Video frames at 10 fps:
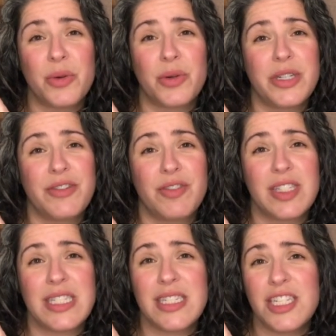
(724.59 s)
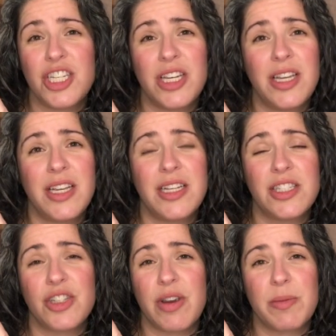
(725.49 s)
or different stitching and
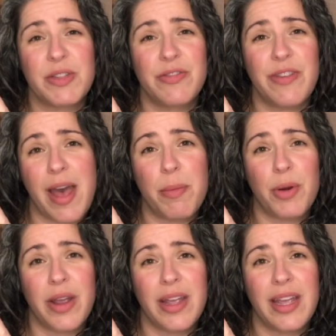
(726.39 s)
scraps of fabric.